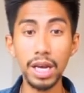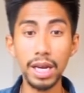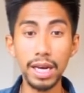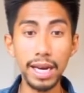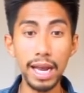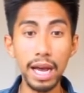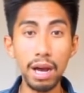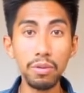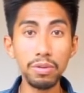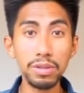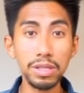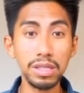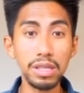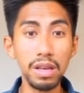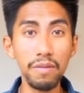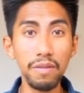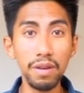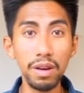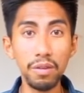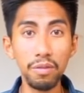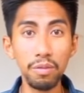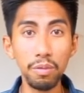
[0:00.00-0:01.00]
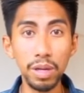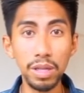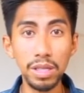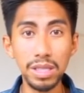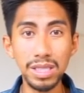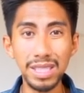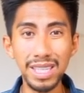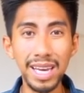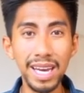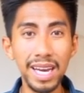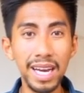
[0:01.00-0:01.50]
Now it's a Seven of Wands.
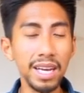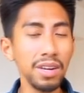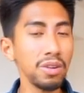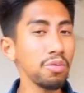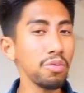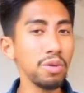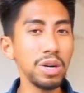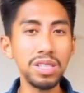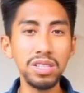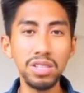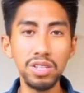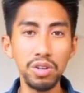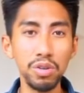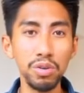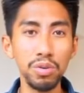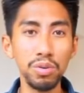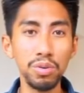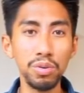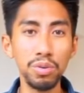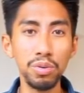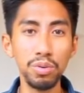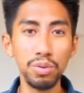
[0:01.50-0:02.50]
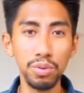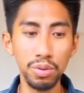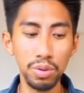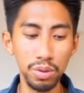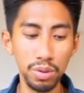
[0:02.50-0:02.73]
Yeah, I don't want you.